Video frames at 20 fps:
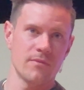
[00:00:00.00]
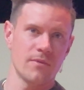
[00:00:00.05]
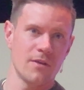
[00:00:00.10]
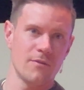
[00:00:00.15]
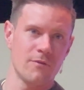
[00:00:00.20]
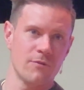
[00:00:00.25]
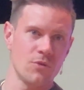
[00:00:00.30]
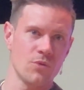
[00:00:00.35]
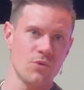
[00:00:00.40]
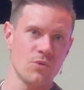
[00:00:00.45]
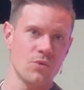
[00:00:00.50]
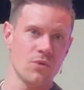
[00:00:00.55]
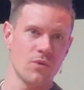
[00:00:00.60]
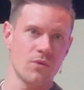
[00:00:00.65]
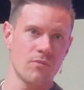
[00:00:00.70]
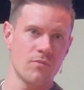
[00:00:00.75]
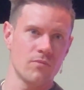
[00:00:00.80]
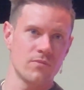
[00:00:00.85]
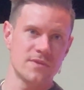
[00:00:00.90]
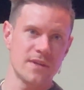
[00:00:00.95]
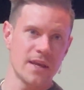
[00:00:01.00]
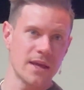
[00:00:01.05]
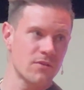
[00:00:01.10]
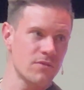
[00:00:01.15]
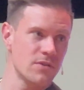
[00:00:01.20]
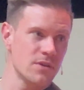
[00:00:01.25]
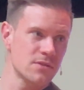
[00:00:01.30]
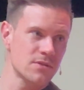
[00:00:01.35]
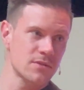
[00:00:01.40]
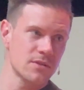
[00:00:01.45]
if you take
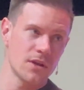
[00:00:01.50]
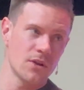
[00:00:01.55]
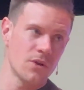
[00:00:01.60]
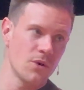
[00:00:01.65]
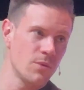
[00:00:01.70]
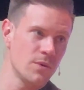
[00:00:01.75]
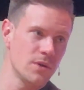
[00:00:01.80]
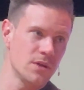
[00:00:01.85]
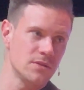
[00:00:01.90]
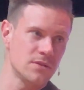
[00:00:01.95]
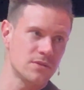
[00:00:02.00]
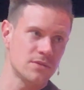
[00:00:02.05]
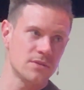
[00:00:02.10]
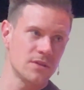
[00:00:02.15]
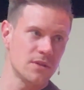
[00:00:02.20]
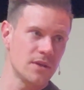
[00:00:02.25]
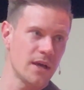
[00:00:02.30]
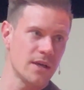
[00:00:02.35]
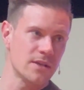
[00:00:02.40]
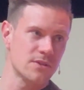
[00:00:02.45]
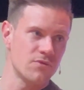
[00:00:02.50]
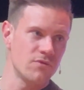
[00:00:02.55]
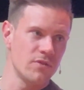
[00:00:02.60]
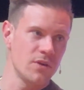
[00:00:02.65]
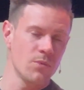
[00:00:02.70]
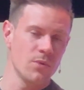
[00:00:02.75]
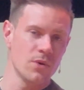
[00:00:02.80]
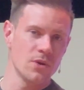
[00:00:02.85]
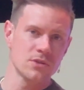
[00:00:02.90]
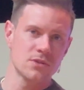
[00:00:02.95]
risks, it always uh, has a
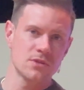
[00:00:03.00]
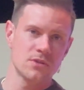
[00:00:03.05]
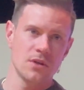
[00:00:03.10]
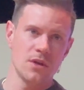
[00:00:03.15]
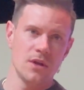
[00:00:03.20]
reward.